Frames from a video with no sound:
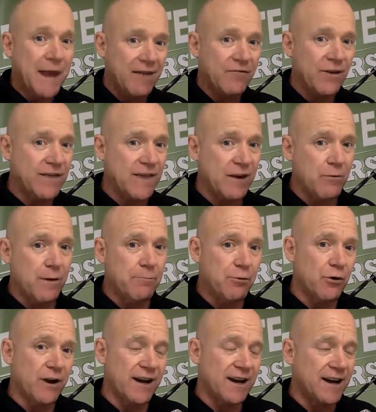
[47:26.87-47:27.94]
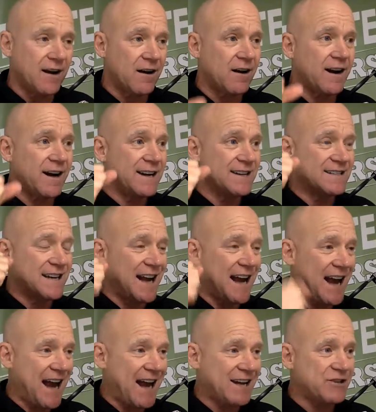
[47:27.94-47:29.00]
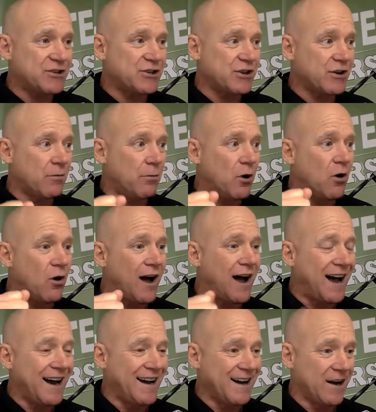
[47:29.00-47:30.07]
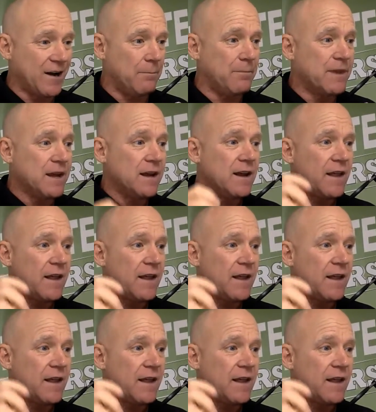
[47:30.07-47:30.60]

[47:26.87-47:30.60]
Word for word: Everything we put in there is an actionable item